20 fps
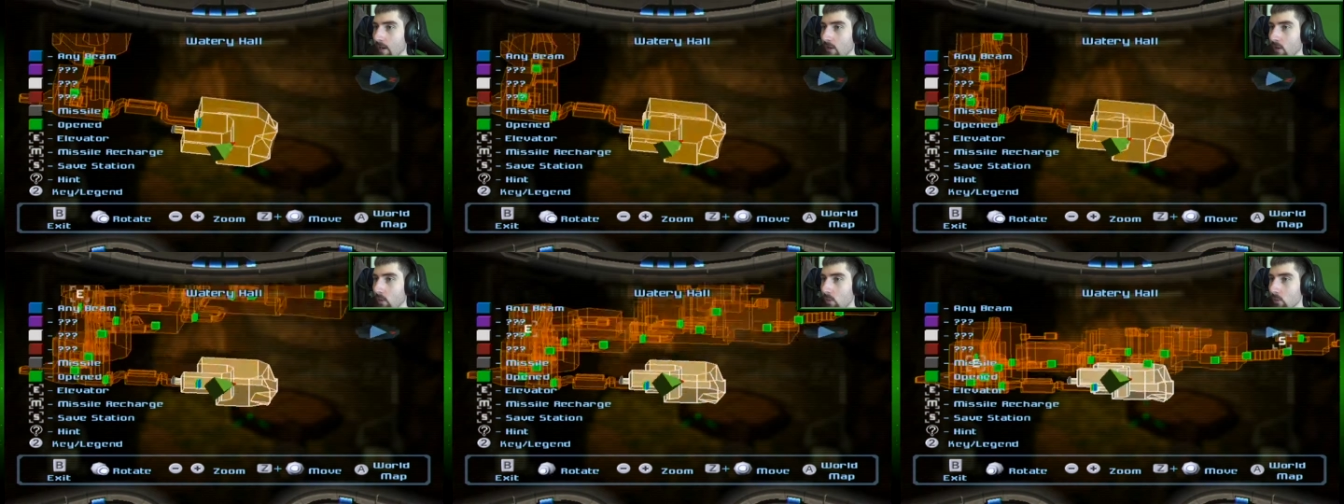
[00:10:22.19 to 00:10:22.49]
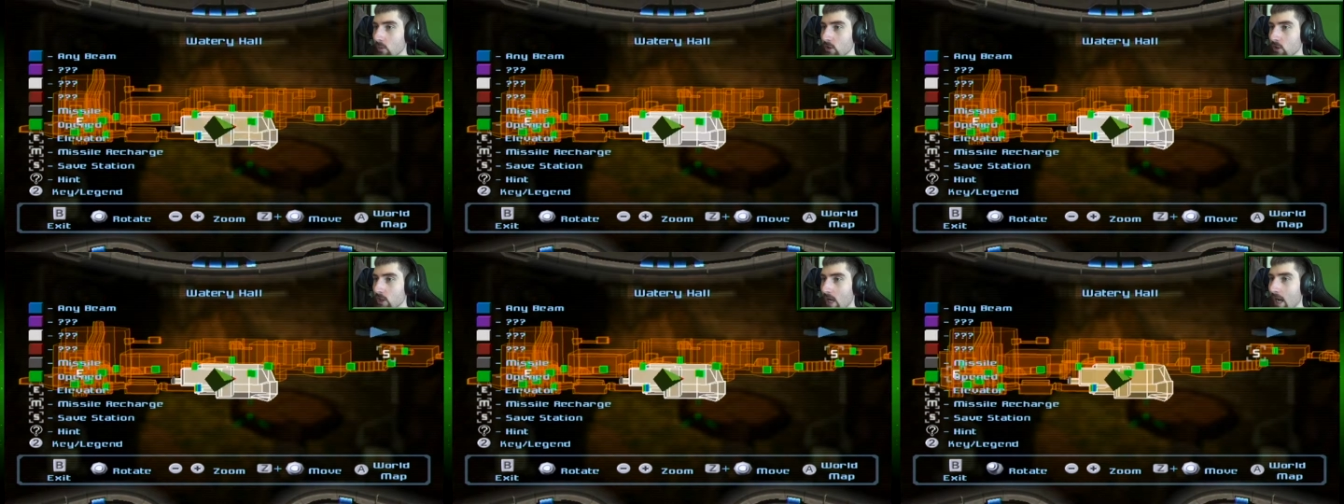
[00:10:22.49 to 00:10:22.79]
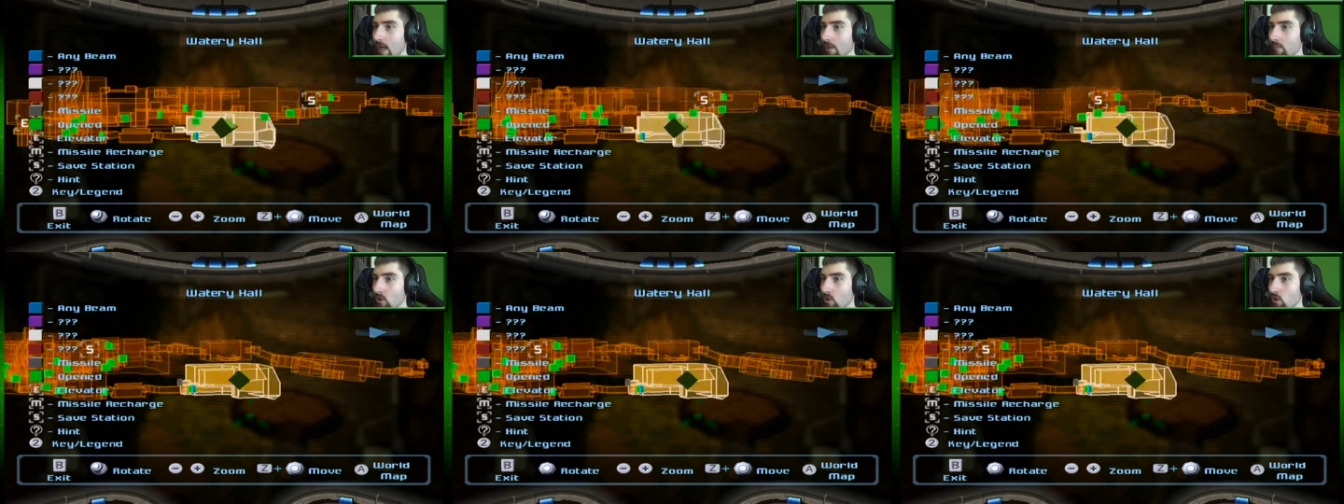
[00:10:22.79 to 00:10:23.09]
Holy sh-
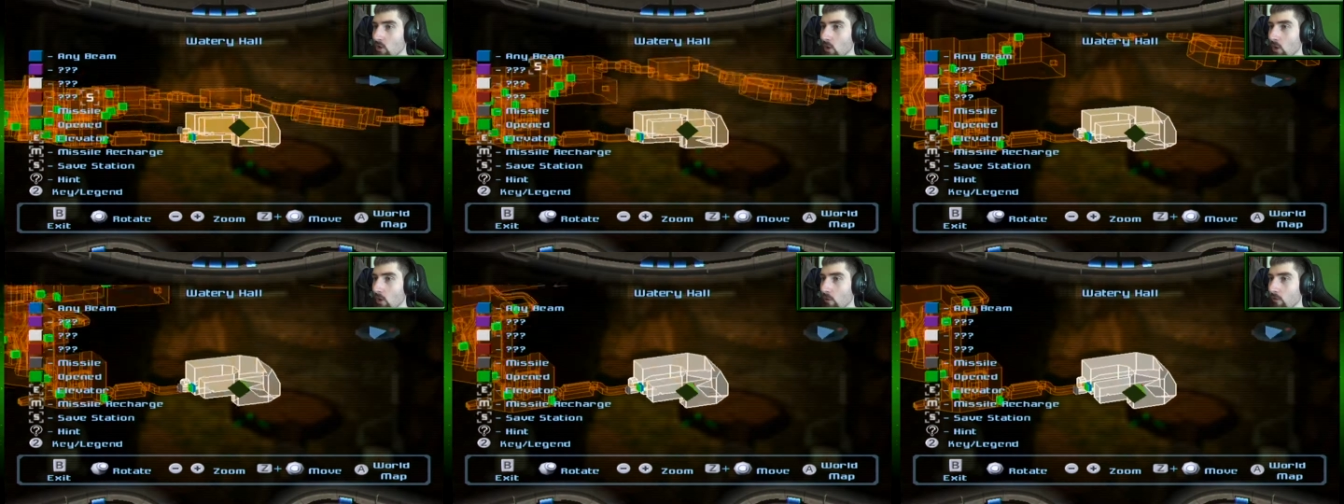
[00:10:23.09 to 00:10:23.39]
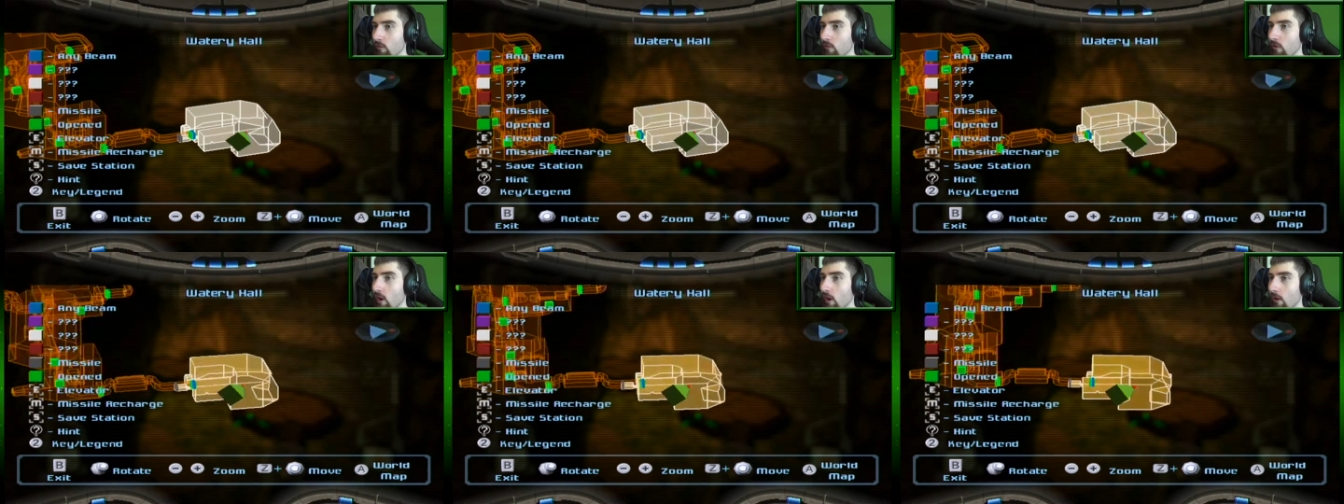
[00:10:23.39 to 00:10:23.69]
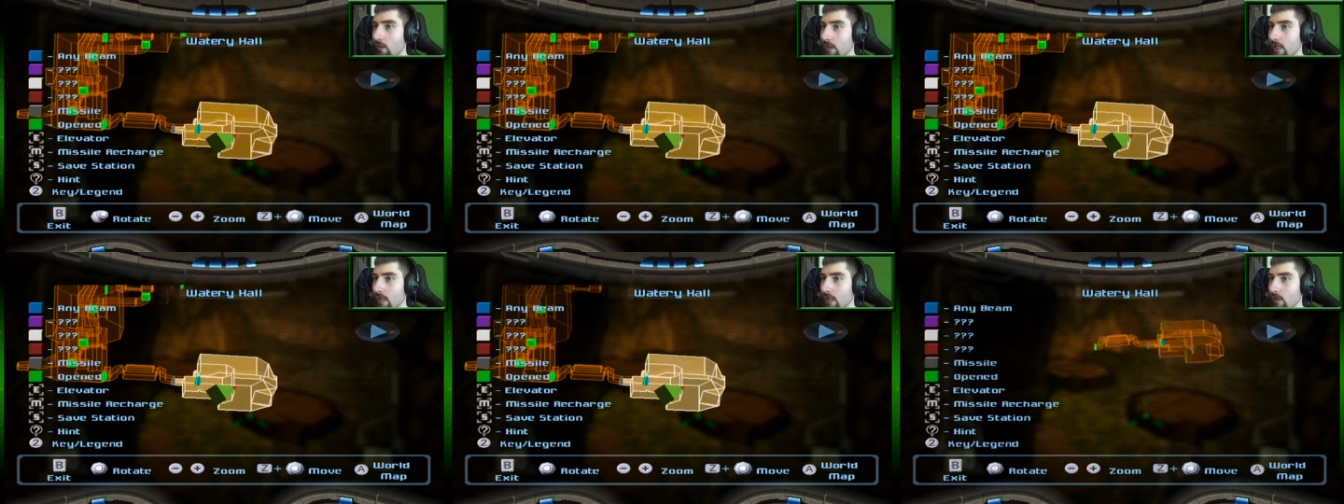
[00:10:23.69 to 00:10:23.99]
I'm so
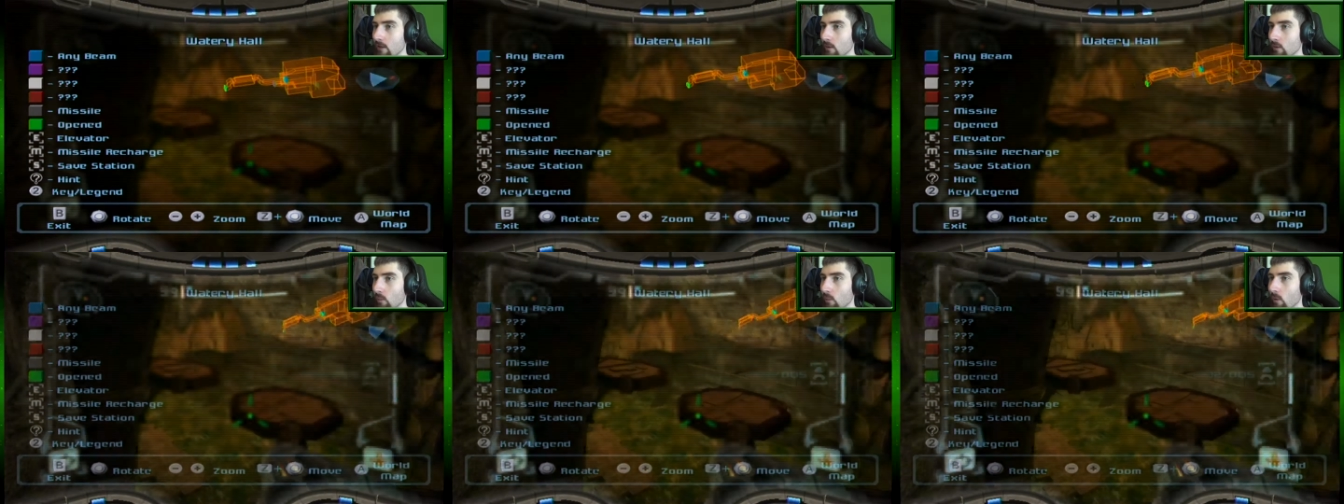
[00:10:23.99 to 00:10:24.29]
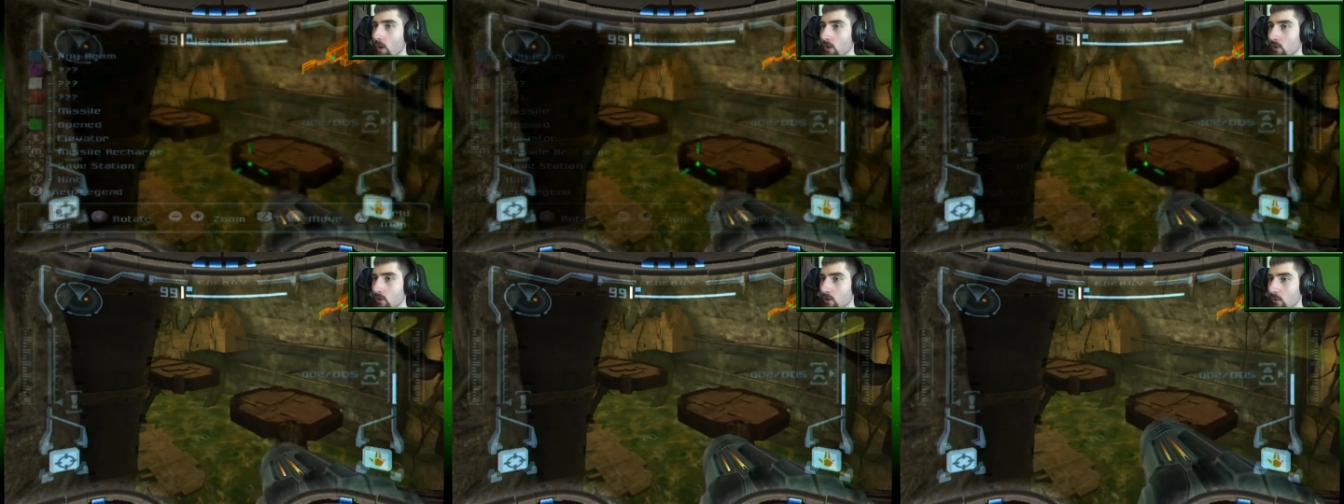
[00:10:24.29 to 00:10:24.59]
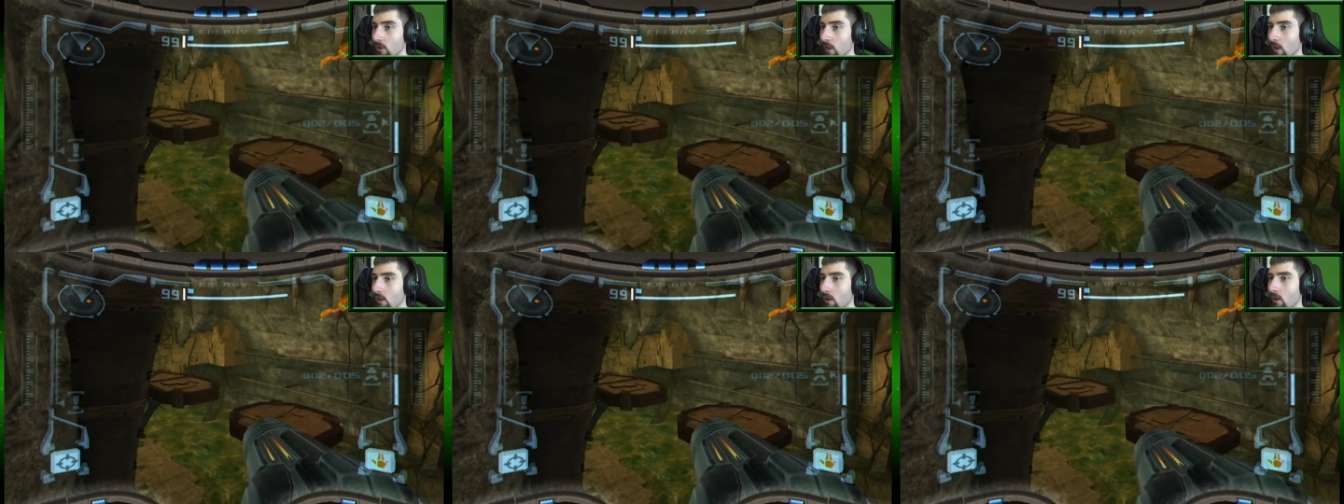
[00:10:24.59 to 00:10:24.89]
far in.
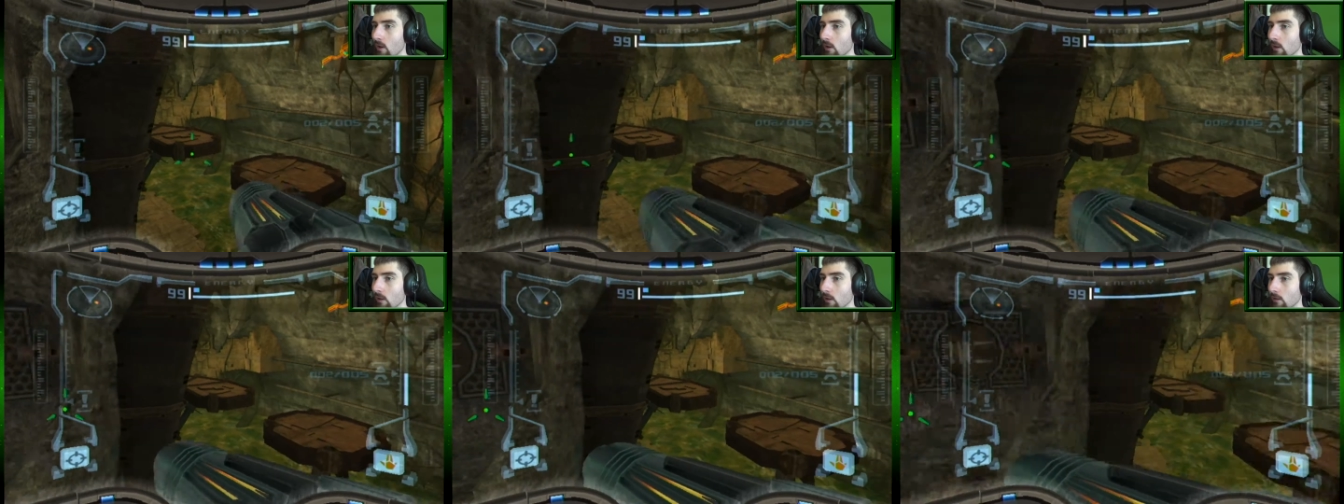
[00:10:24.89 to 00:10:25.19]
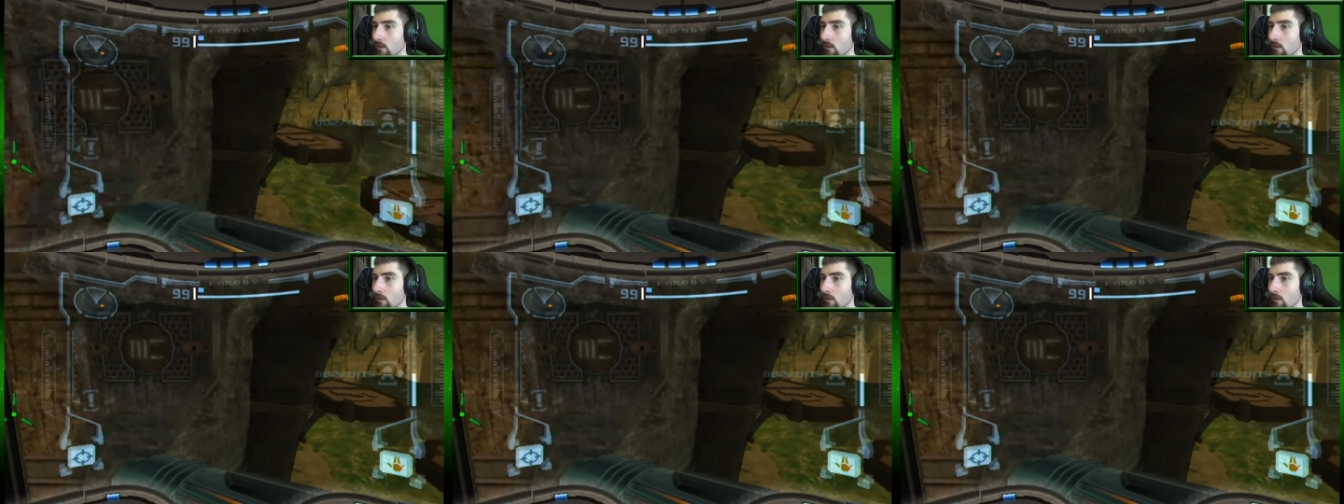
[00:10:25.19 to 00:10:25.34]
Watery hall.